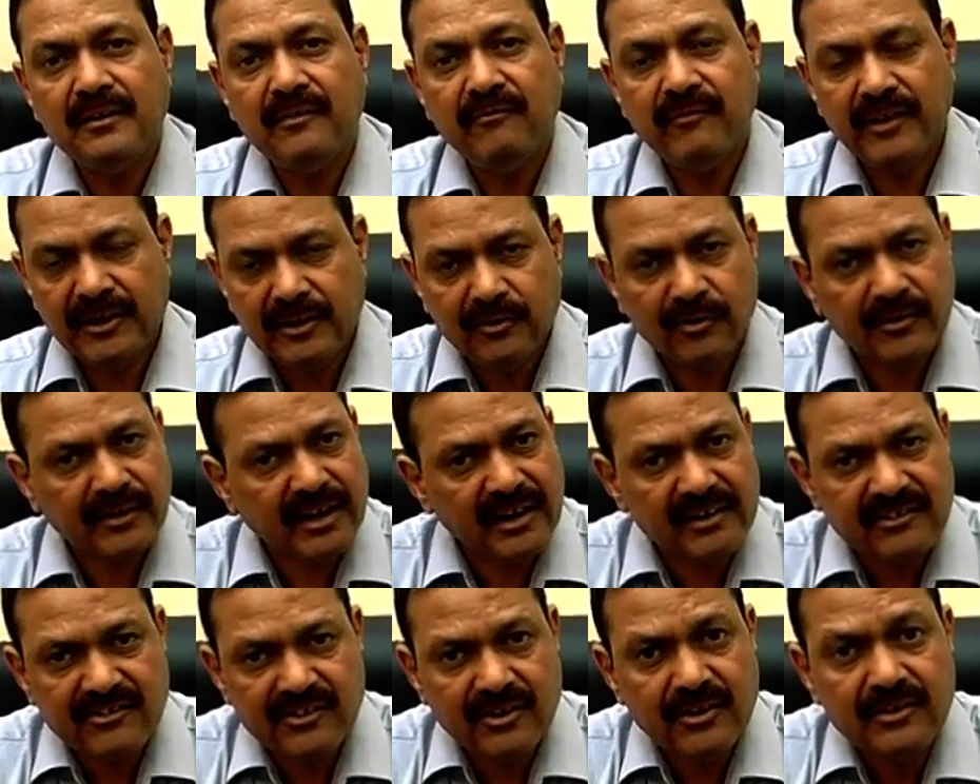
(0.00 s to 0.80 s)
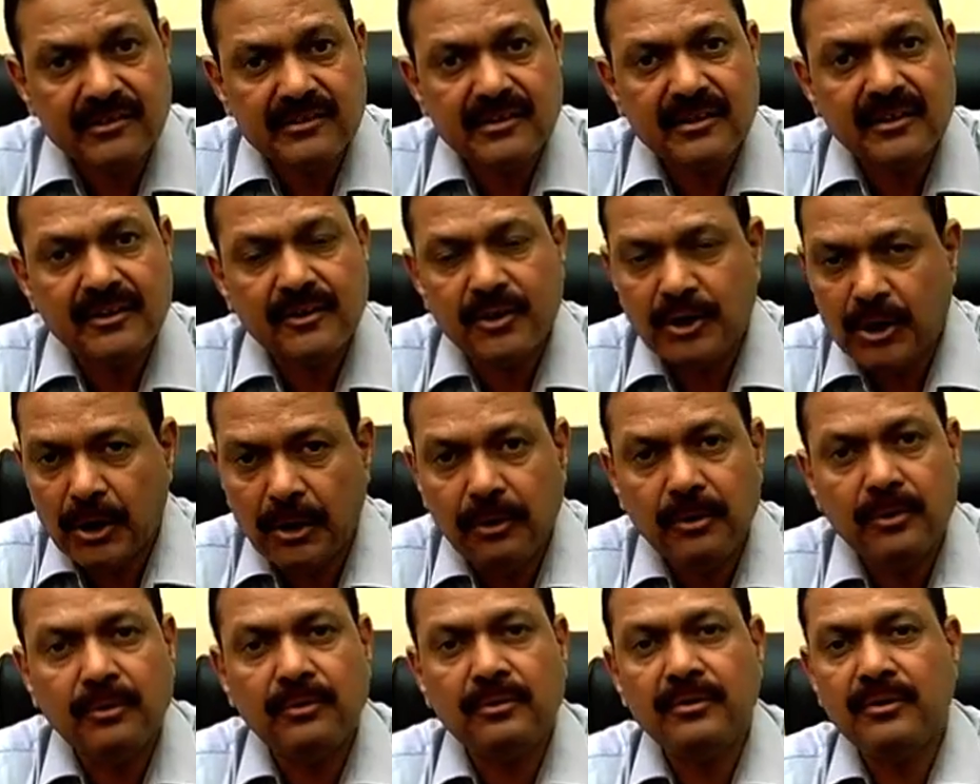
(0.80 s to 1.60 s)
Will you tell truth?
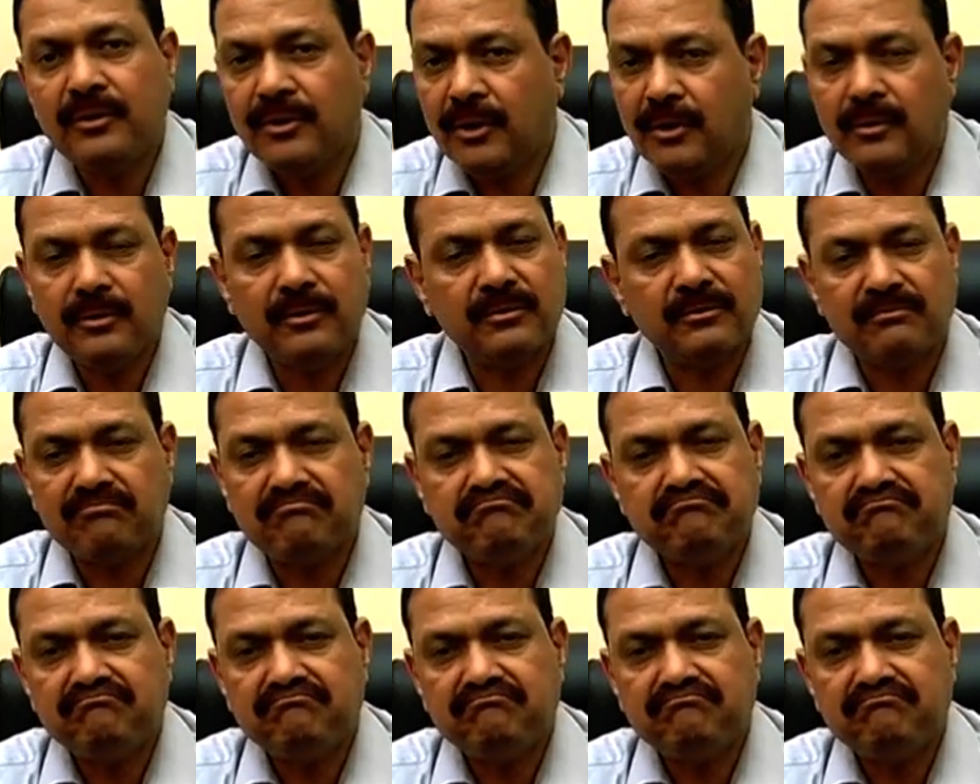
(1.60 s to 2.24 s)
No, no.